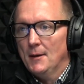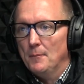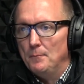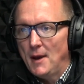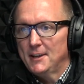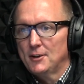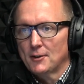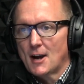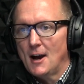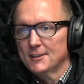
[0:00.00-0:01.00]
make
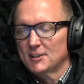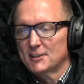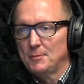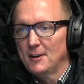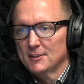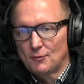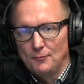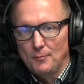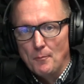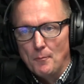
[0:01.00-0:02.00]
your college experience
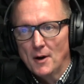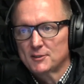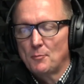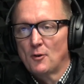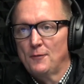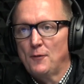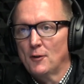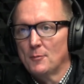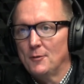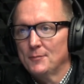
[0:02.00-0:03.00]
much more
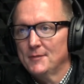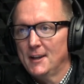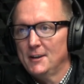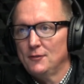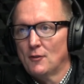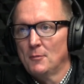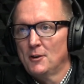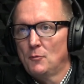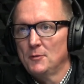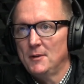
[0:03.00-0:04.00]
affordable than it
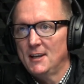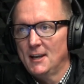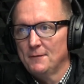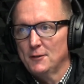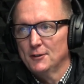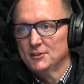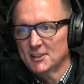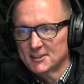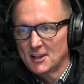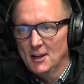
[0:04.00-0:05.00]
normally would be if you're
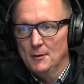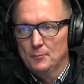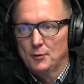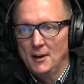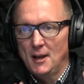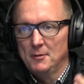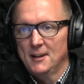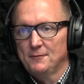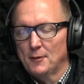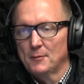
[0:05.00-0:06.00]
just
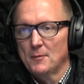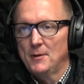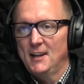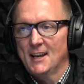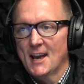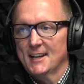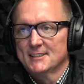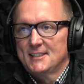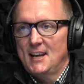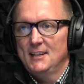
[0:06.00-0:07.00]
prohibited from competing out of
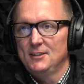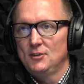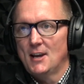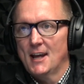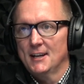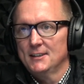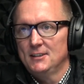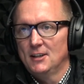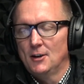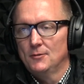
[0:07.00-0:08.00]
state and you got to,
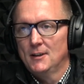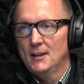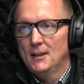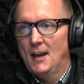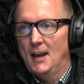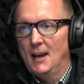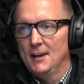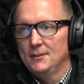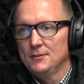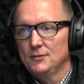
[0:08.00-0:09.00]
you know,
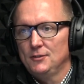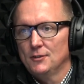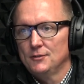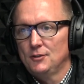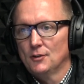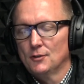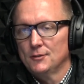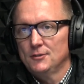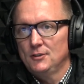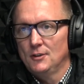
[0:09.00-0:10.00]
and you're, you're,
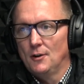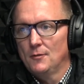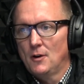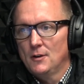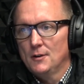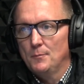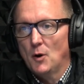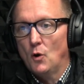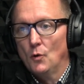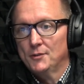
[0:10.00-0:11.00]
you know,
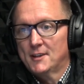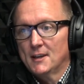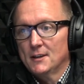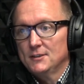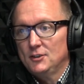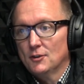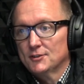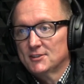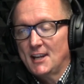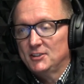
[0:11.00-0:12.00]
beholden to your
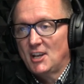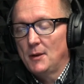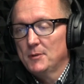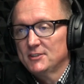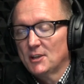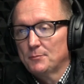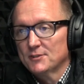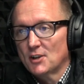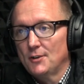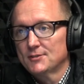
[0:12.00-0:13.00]
state championship
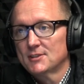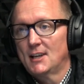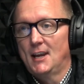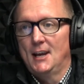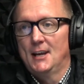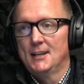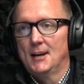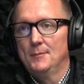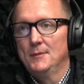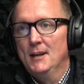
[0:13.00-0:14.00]
results. And
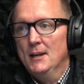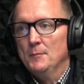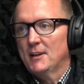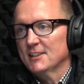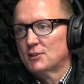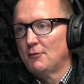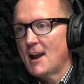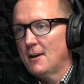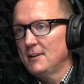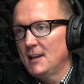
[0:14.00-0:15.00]
um, because the
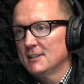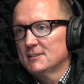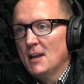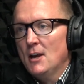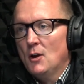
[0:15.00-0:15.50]
reality is,